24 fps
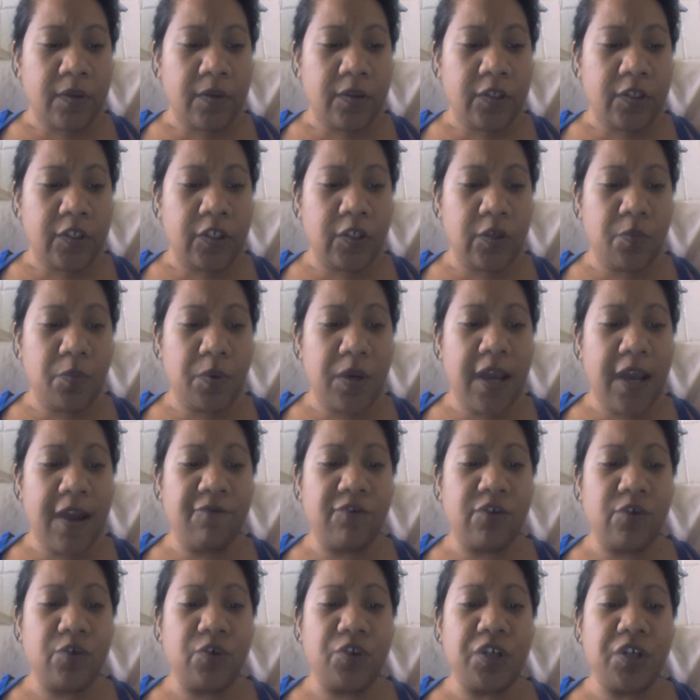So we
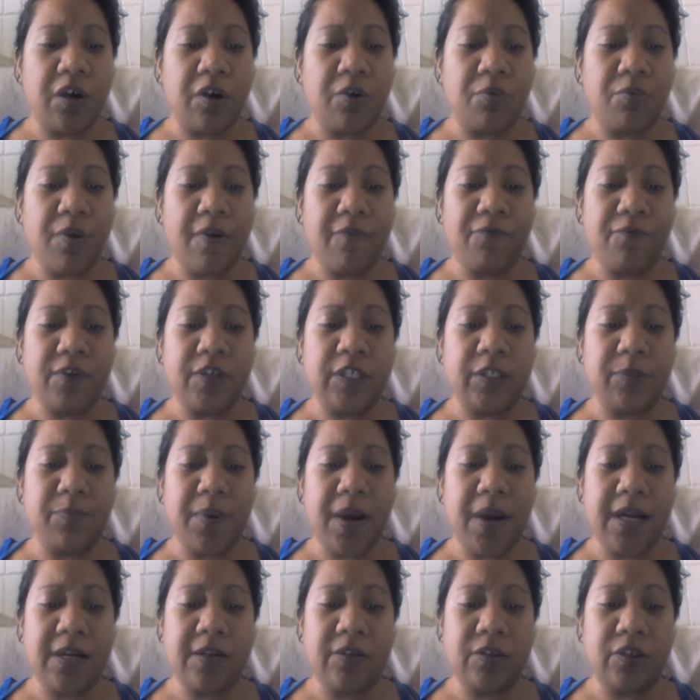have used our reference
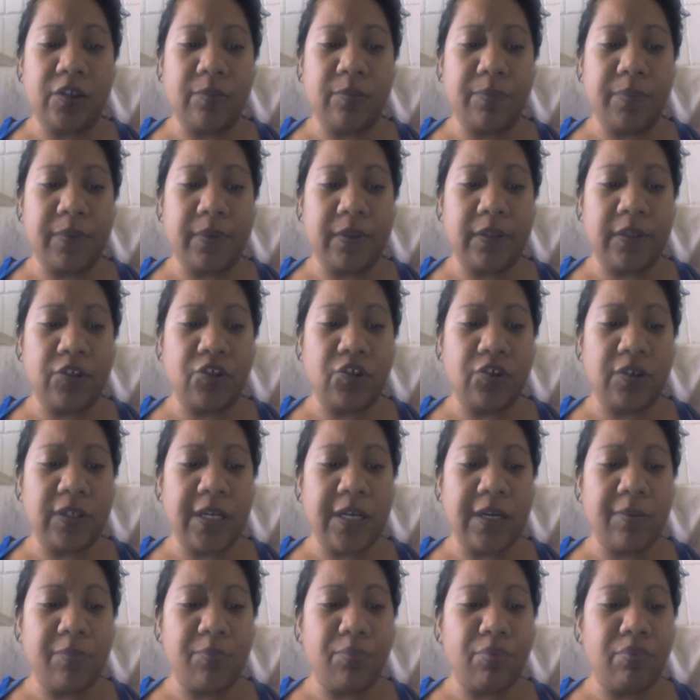panel to build a
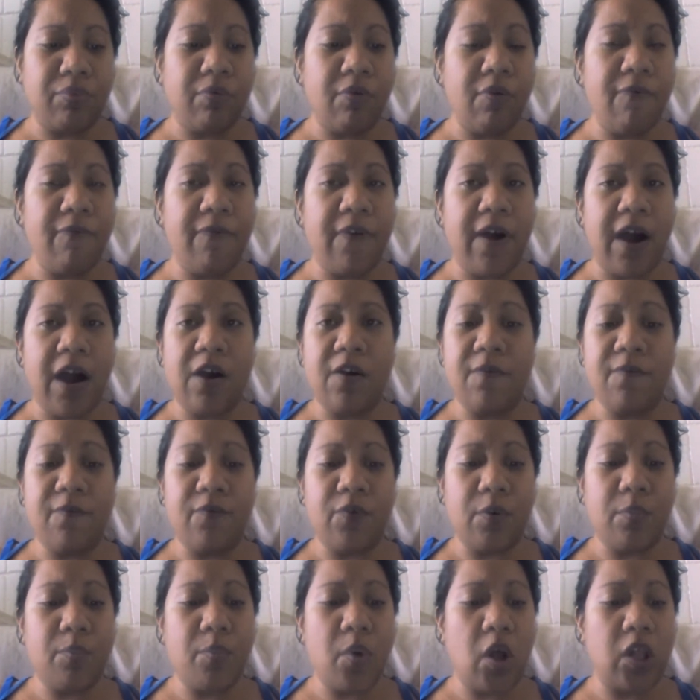genetic profile
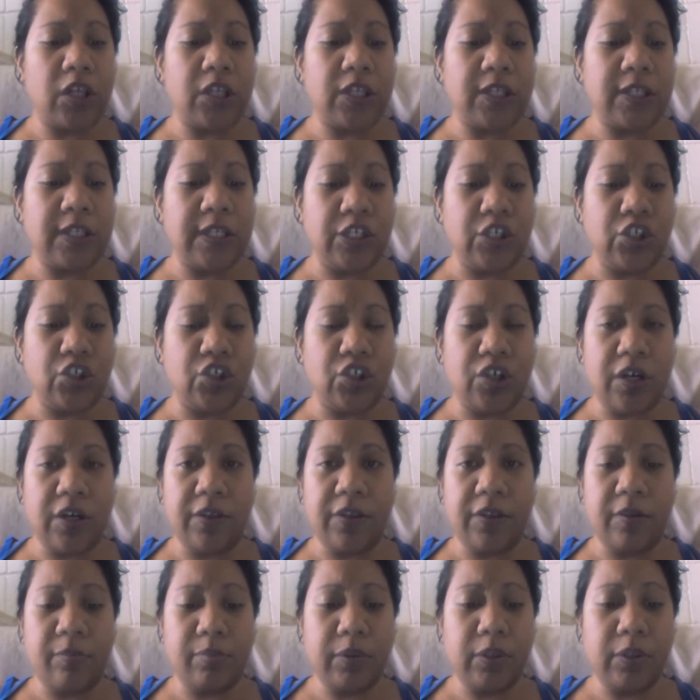for Polynesia.
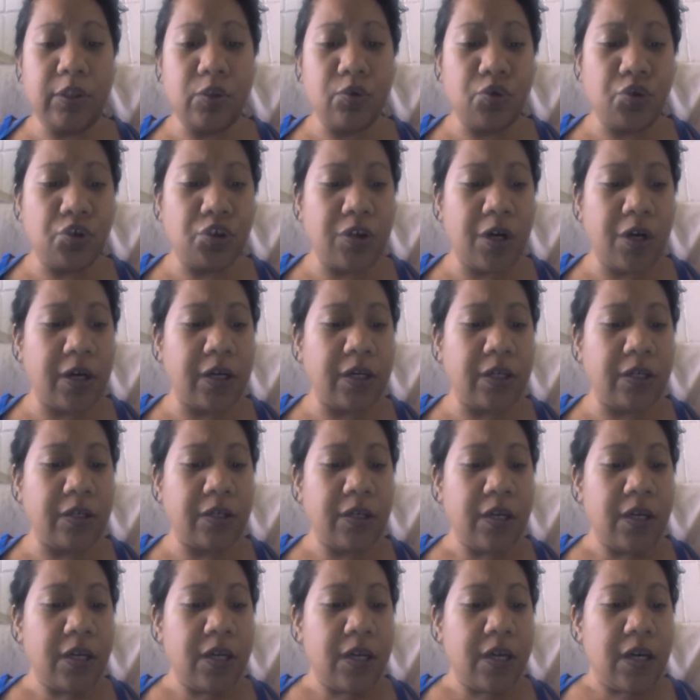The blue chart
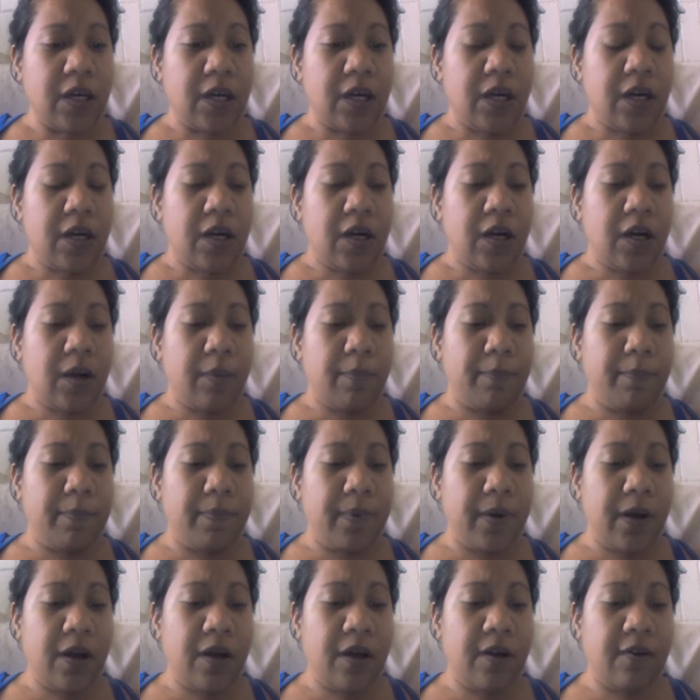
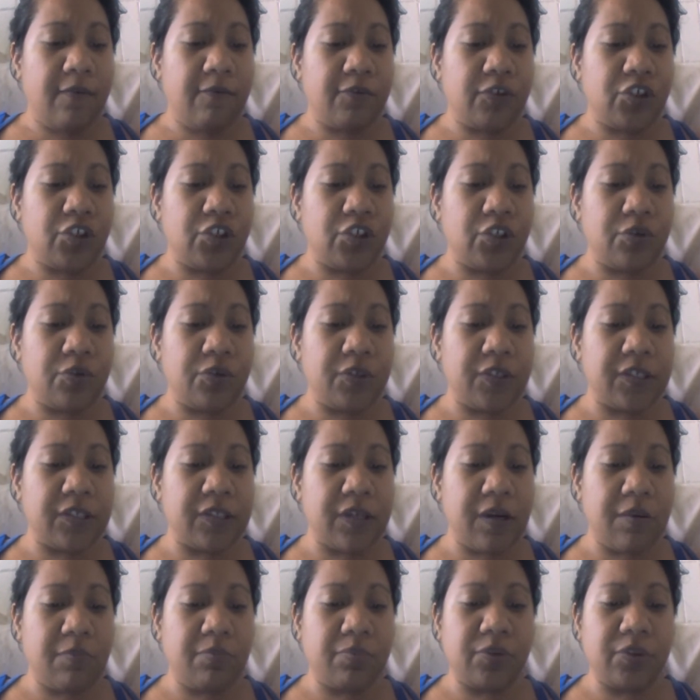above shows
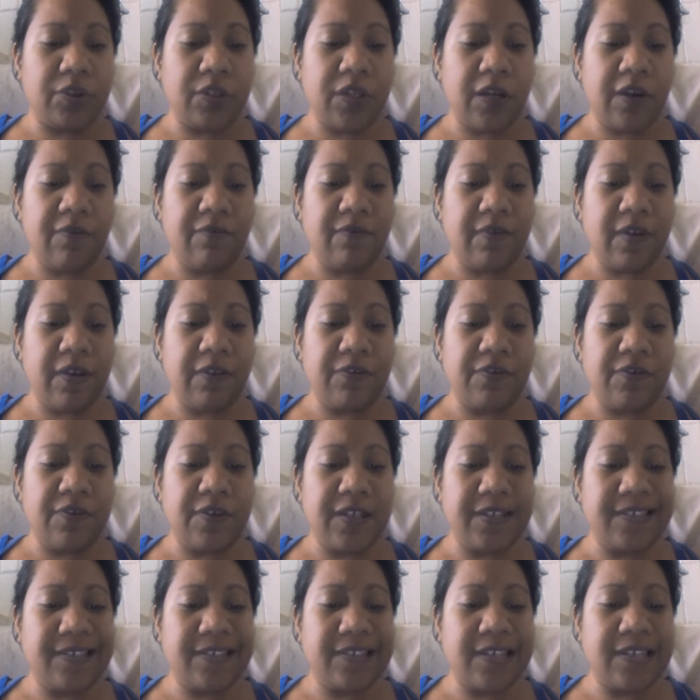examples of
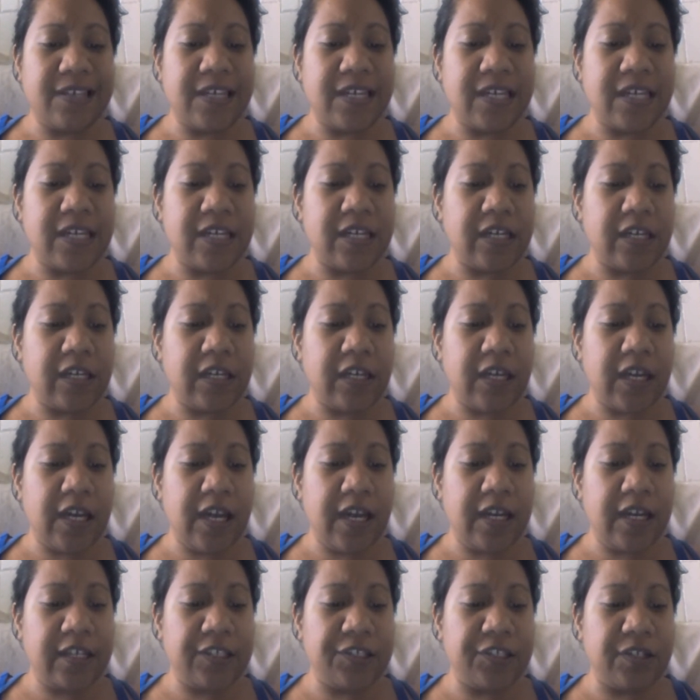ethnicity
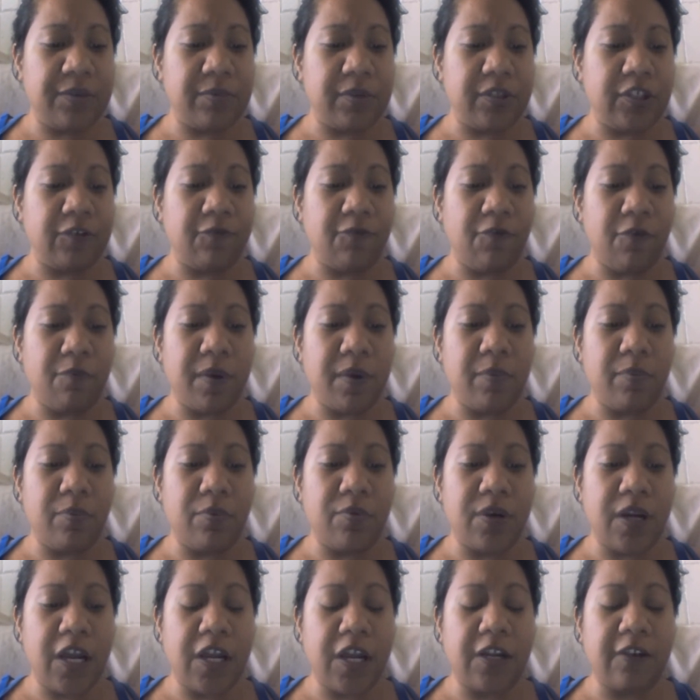estimates for
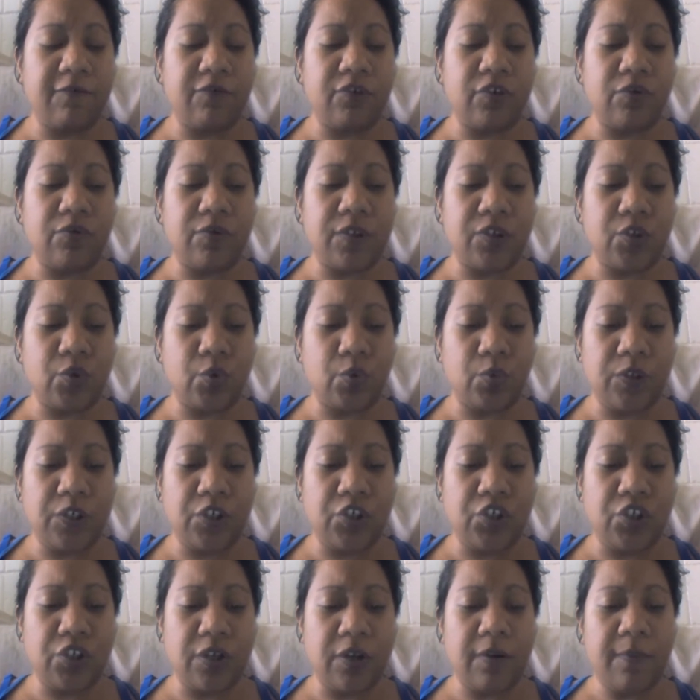people native to this
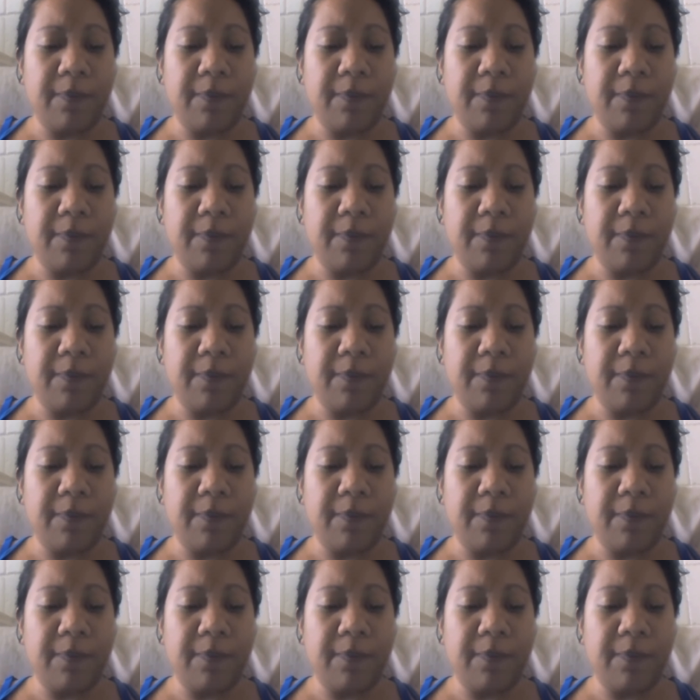region.